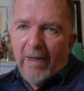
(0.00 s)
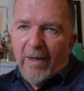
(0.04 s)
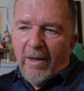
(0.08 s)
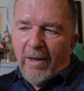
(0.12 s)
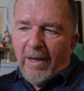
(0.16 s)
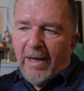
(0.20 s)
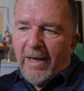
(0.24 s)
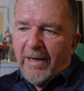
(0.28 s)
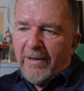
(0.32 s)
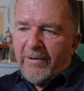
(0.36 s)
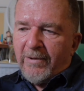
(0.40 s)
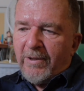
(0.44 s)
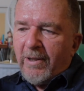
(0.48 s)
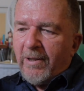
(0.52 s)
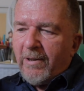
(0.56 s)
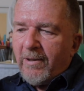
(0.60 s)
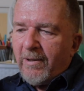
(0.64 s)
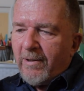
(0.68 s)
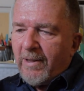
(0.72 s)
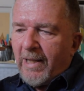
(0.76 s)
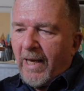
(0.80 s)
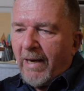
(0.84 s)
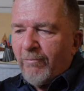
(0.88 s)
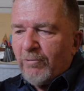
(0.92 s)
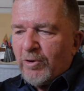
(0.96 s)
and
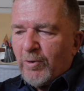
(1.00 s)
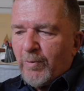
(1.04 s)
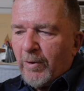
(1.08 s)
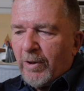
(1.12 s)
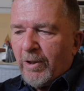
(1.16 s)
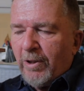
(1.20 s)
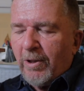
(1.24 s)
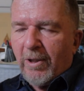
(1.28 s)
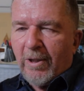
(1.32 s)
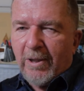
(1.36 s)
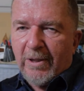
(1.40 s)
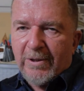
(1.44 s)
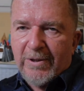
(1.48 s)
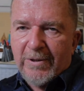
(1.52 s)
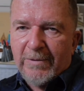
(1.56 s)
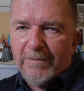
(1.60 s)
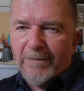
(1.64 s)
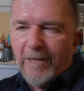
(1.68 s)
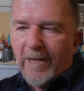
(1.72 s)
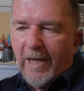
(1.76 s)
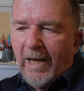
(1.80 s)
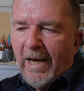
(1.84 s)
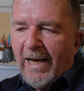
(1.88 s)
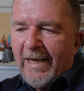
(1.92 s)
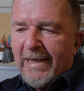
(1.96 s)
that was because
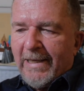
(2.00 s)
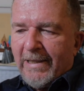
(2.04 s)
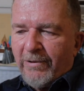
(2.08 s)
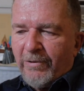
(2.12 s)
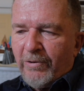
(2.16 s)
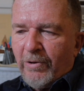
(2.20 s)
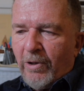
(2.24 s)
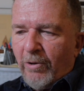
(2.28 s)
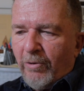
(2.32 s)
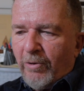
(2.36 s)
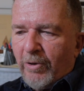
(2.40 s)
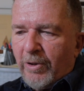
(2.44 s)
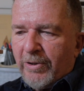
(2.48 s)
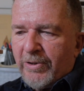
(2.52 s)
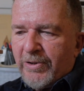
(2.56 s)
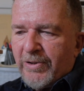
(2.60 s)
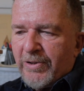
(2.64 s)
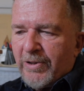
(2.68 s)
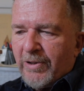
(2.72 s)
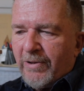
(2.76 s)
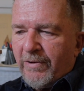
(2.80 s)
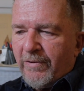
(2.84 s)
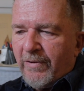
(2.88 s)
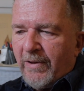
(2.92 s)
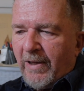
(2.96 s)
I had
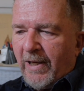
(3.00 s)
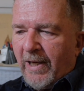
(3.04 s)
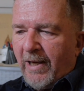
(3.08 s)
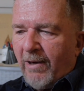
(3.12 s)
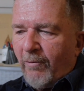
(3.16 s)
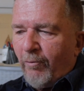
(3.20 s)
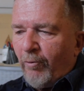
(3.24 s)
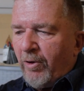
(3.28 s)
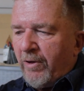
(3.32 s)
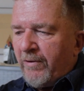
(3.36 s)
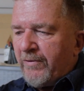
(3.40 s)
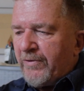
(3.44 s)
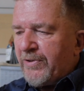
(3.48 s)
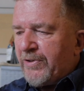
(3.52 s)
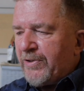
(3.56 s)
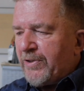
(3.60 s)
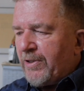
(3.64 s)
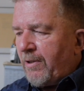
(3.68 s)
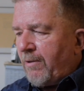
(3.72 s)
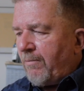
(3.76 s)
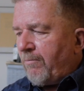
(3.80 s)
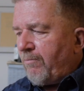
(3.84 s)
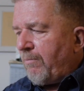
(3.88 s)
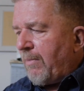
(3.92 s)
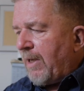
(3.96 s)
noticed that with
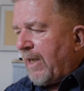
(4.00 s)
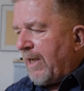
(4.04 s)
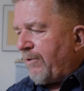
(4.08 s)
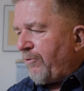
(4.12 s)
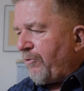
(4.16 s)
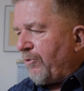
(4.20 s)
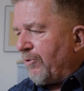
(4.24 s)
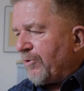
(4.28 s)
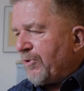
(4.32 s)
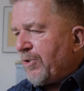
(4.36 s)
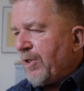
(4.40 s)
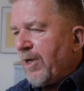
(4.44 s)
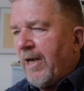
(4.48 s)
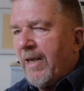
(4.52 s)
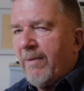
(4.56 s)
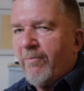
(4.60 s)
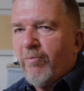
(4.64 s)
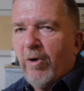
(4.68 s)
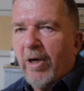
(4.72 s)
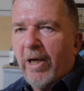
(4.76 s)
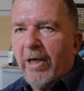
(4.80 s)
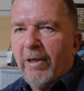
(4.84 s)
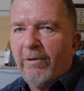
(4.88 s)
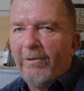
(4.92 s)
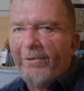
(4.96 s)
some manual
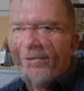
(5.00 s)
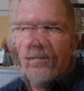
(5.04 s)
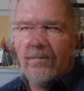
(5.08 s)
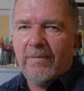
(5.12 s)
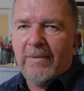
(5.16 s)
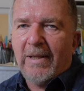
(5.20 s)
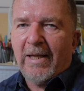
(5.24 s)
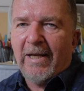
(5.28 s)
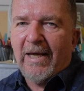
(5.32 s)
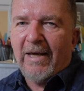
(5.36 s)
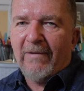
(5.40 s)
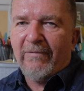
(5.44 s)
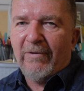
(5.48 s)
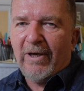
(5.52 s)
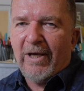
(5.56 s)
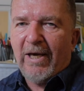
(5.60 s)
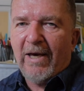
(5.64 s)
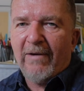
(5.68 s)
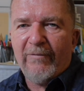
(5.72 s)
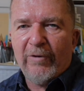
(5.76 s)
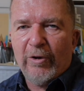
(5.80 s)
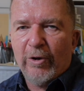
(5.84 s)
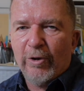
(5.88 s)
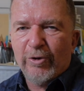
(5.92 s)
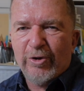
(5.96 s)
typewriters that have a
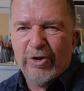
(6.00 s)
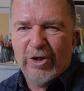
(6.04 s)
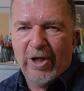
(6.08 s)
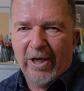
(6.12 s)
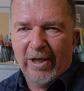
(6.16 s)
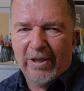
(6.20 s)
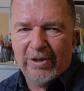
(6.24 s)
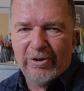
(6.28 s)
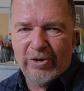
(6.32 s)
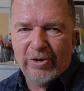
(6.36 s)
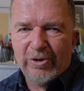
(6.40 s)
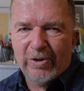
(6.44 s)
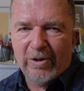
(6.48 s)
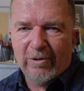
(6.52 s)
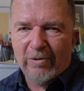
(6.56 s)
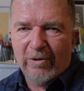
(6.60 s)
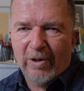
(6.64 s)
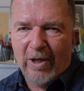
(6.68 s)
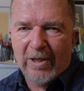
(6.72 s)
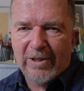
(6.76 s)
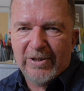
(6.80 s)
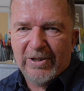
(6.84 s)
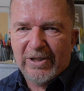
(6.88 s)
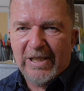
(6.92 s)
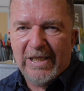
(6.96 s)
heavier touch, they're
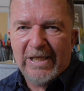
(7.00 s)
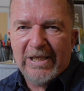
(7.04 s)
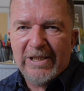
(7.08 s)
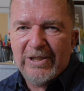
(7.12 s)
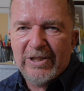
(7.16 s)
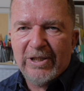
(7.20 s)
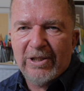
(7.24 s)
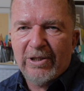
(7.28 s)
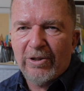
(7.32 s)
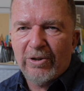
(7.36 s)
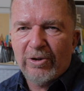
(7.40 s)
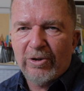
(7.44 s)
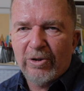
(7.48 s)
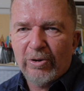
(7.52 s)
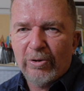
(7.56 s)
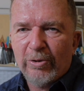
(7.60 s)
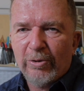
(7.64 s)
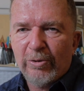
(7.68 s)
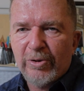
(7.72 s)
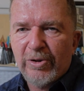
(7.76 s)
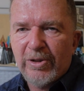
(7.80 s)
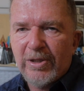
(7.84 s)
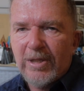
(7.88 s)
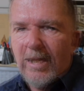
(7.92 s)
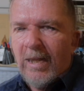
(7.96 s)
not as easy to
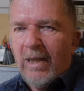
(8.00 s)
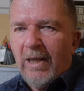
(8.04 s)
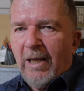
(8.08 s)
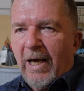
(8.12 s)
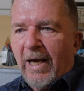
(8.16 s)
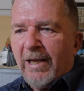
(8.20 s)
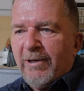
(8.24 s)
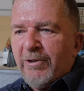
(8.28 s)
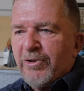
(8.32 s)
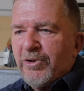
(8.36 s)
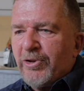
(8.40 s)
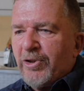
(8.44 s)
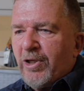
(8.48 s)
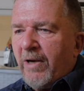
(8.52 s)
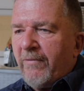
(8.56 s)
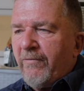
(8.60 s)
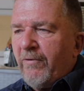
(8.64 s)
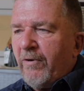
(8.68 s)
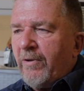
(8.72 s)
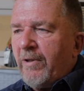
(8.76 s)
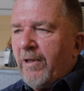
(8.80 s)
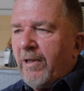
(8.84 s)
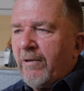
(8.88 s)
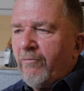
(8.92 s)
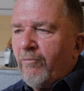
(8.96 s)
use. I
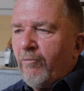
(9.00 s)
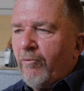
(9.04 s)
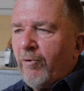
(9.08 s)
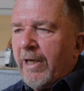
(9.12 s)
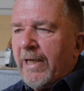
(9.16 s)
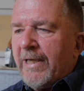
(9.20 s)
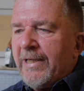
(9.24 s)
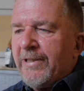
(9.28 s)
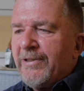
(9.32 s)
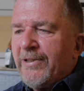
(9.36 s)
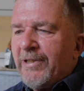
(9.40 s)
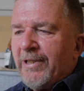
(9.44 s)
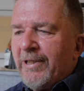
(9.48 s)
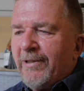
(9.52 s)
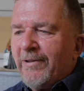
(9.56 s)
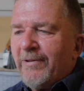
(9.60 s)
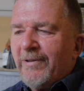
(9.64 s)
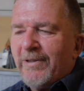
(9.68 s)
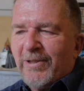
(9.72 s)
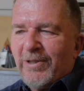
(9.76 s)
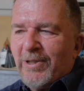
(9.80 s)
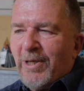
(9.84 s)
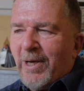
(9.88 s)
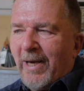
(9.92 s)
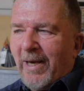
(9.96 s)
discovered that raising
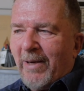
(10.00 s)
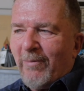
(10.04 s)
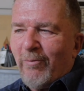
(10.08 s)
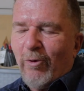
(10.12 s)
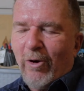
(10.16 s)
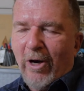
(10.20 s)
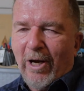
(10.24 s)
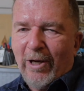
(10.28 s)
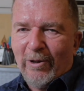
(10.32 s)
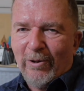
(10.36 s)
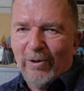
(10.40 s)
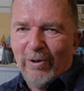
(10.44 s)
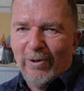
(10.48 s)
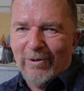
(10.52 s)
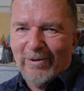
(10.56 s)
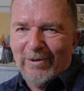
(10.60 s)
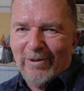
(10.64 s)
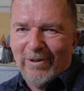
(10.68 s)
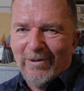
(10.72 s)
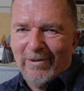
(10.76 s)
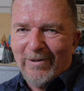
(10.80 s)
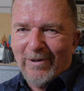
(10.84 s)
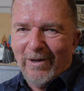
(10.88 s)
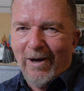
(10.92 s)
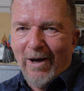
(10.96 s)
the typewriter
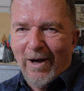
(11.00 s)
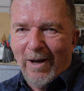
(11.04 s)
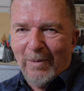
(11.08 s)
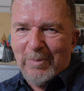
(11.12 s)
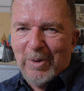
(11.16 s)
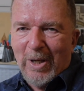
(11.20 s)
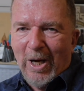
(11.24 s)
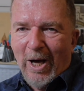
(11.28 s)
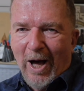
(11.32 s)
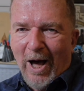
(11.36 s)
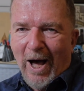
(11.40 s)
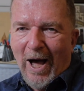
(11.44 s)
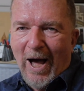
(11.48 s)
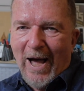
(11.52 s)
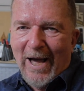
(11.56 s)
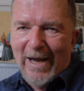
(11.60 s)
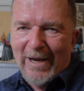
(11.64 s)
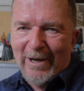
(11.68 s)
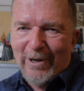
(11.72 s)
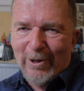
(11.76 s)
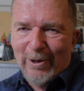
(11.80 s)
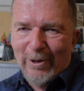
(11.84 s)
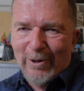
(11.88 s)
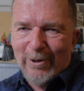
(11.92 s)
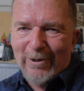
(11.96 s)
up
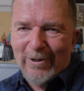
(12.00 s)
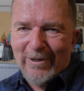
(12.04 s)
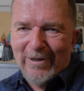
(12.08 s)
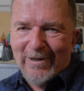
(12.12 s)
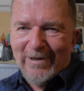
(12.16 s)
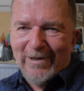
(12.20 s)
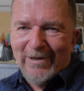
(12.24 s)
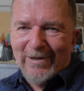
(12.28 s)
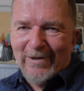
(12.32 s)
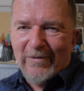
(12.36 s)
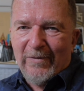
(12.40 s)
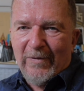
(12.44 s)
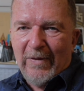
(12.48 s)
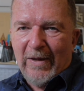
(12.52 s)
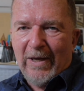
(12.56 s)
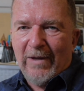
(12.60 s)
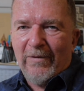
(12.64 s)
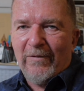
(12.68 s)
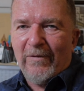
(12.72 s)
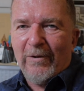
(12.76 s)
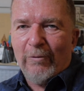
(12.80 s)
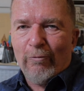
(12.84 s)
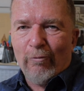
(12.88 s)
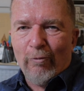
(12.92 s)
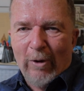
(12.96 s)
higher
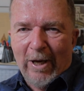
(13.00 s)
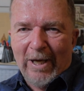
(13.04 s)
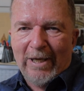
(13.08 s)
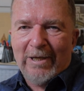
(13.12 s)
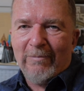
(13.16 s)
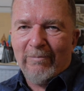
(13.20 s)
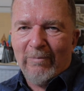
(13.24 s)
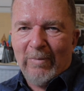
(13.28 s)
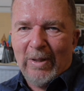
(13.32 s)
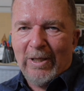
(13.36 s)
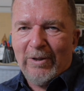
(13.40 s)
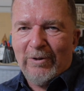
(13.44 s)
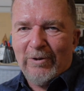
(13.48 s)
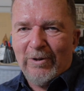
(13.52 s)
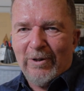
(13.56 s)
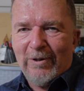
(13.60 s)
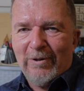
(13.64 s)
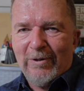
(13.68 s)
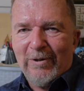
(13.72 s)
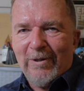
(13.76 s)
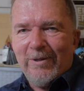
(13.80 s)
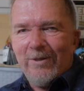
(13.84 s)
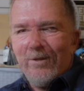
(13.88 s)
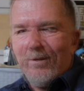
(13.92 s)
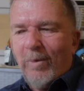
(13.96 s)
than the
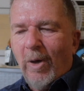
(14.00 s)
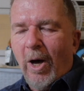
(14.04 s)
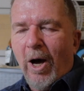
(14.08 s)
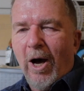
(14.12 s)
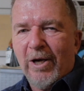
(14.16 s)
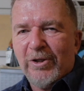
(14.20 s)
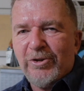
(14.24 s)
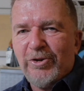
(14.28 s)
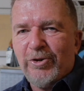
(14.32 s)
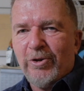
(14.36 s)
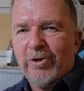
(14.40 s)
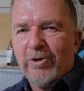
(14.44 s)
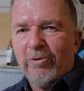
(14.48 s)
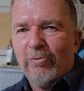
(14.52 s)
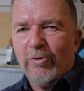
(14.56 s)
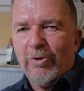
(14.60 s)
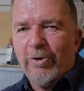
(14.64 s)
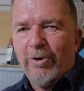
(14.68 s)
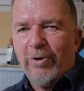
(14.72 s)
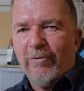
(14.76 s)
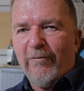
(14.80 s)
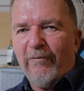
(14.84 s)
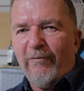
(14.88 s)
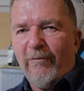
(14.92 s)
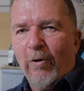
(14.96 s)
recommended posture where
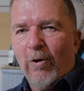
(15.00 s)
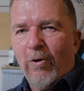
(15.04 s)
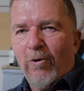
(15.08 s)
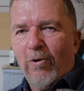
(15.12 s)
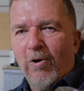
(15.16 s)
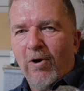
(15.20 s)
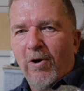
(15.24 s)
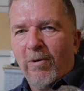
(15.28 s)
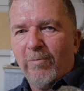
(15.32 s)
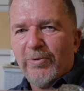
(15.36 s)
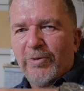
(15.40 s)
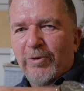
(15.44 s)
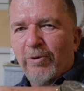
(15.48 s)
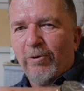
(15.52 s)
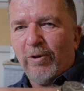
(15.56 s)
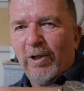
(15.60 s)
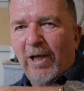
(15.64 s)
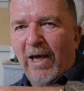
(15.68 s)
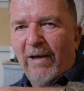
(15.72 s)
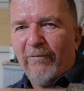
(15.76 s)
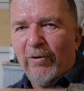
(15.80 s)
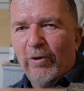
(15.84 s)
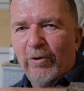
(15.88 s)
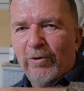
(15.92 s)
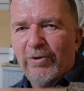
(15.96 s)
your forearms are
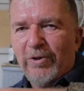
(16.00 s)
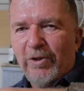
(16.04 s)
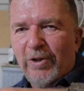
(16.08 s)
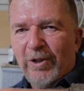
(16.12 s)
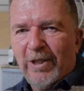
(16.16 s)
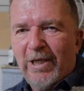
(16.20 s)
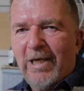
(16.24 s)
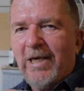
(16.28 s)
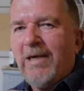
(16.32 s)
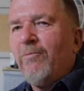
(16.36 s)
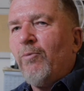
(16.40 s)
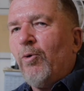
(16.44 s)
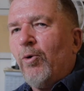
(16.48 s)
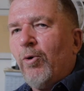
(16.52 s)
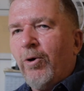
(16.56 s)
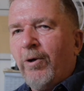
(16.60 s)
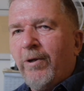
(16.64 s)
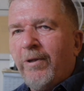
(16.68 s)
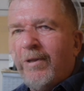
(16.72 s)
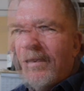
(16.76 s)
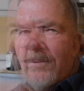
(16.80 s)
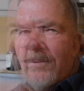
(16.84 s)
level to the keyboard,